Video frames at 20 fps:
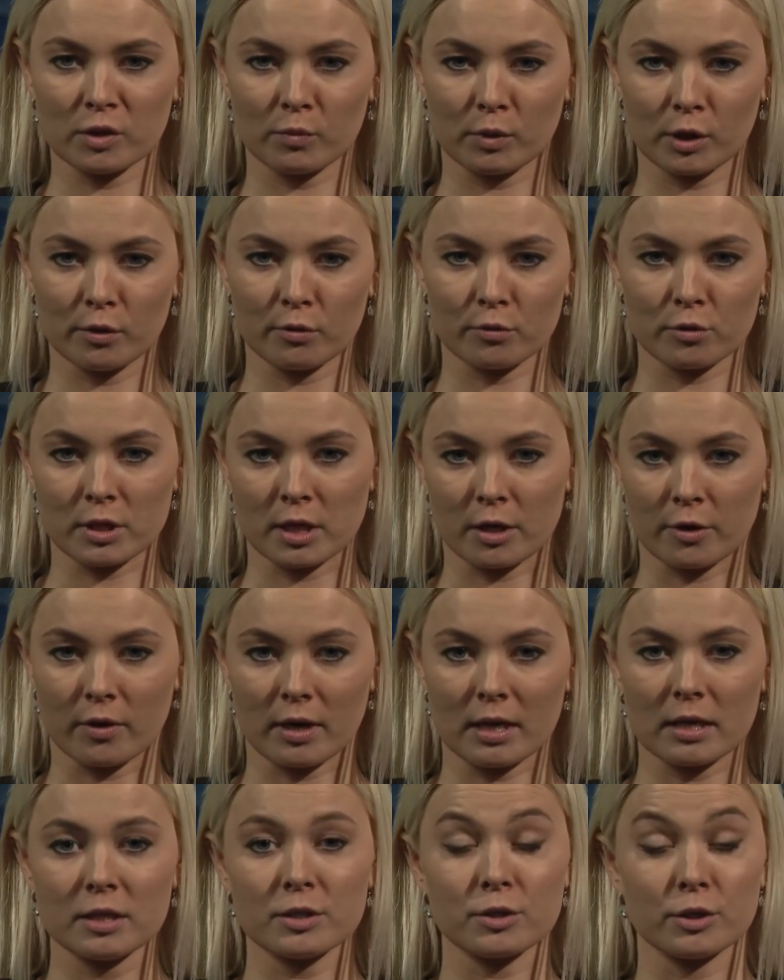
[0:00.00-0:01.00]
we use here
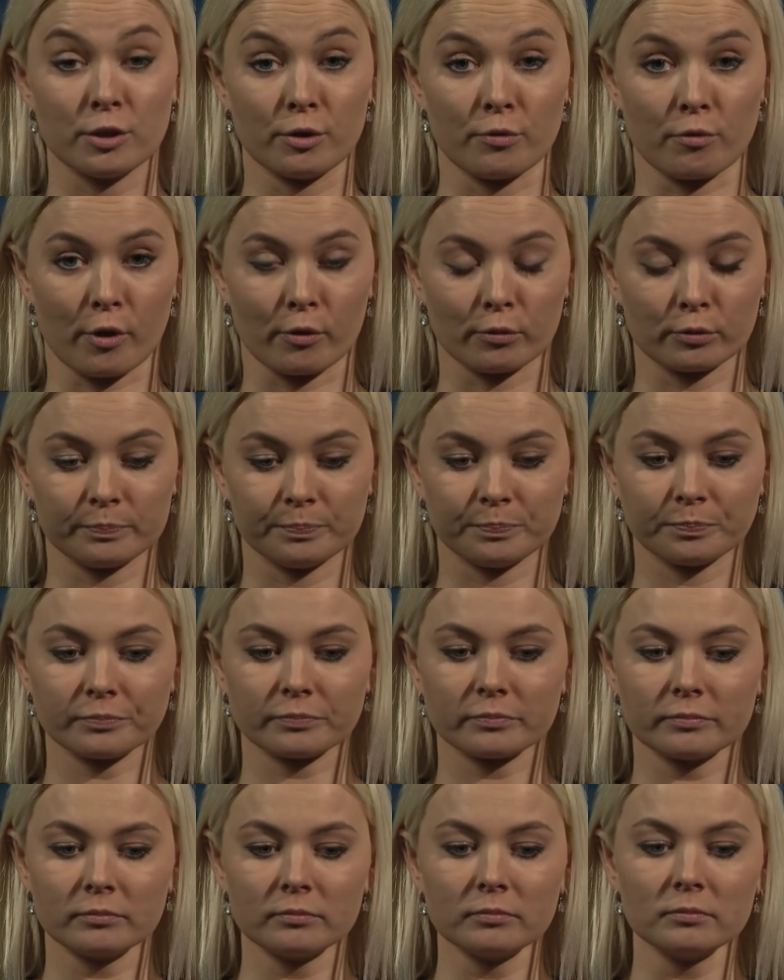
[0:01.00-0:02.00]
is euro.
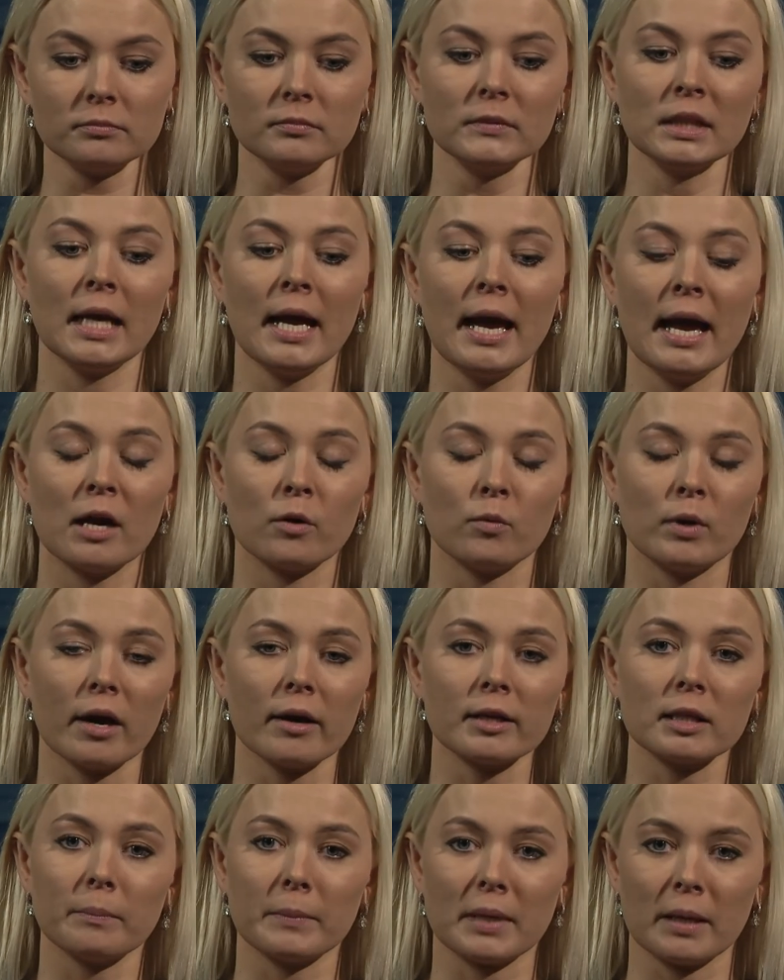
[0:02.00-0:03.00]
We
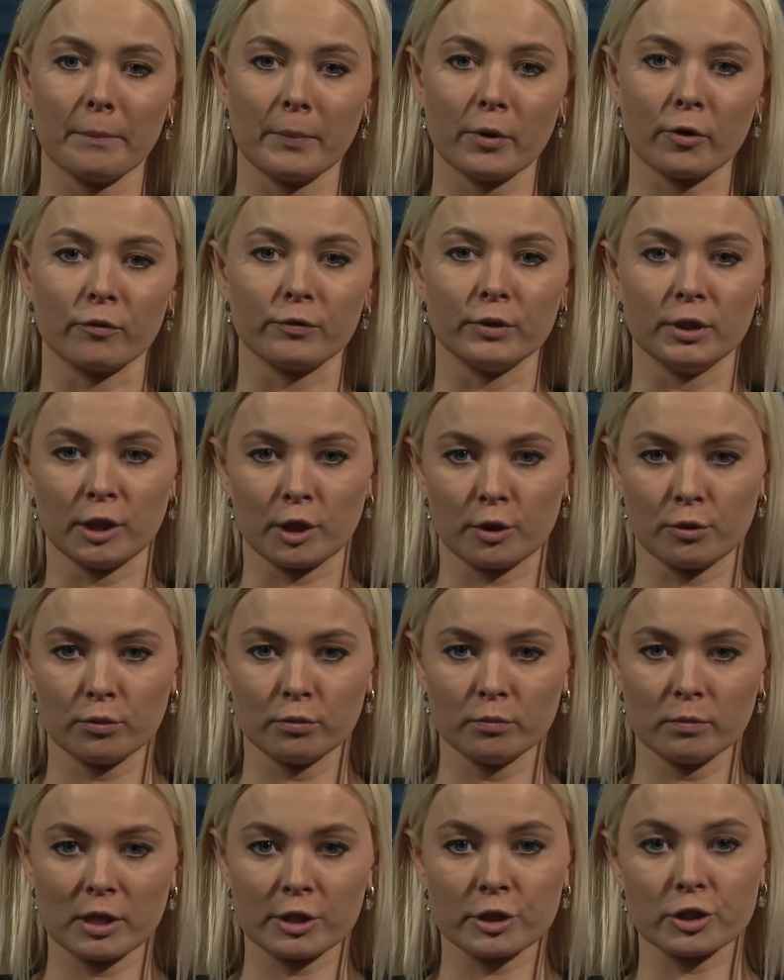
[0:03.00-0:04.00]
are the member of EU,
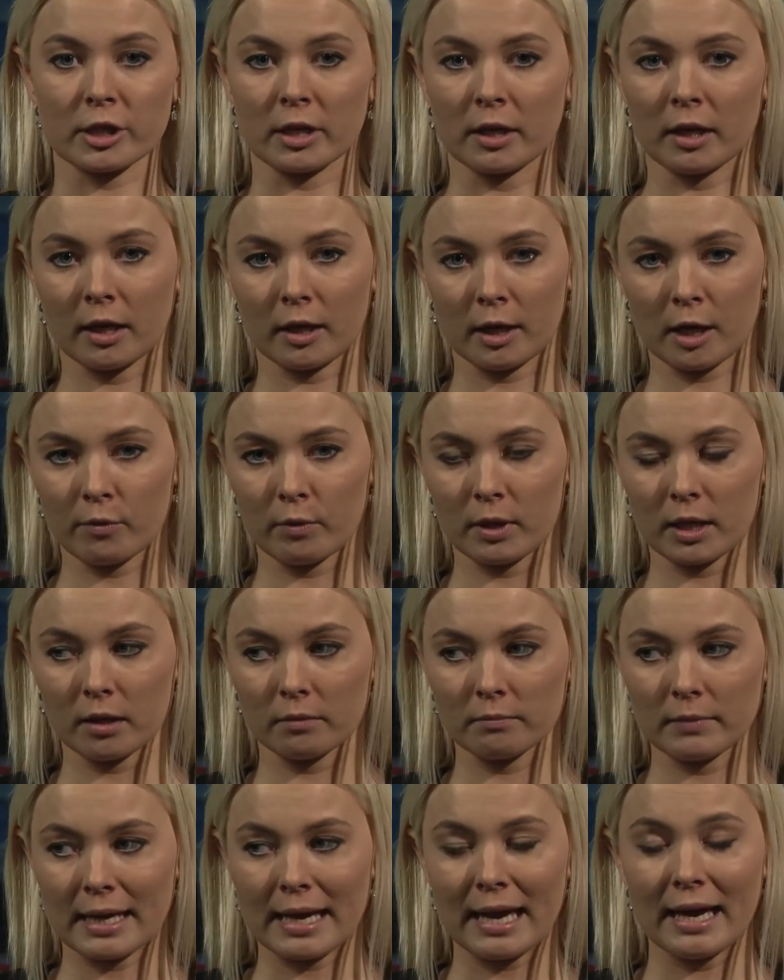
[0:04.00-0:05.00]
Schengen area,
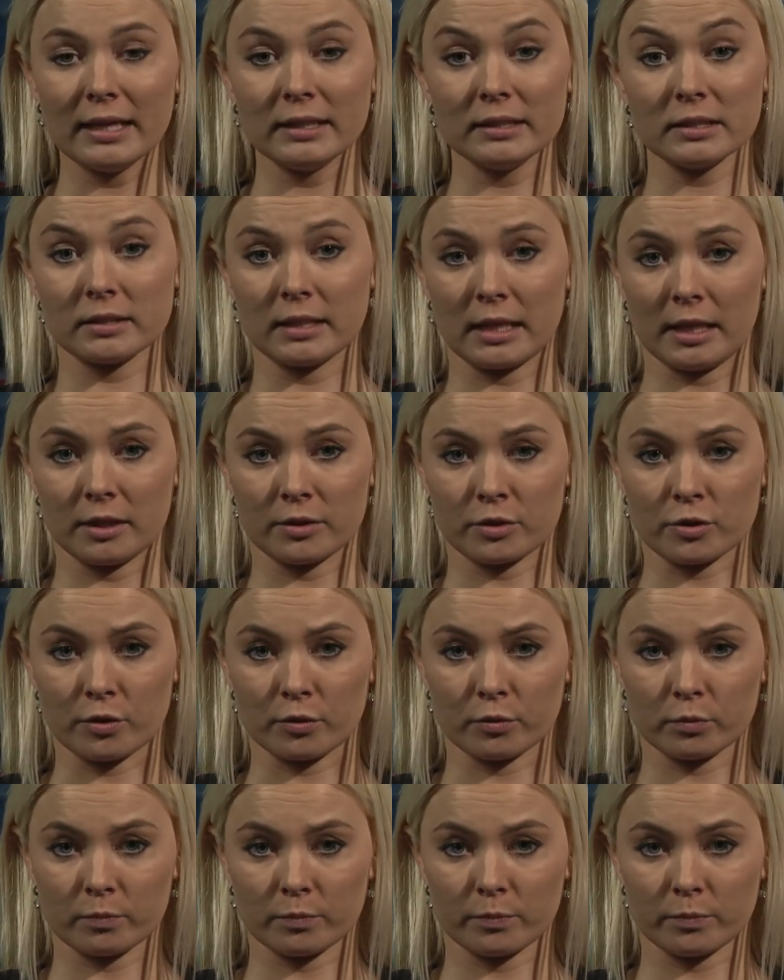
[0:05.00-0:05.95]
and NATO.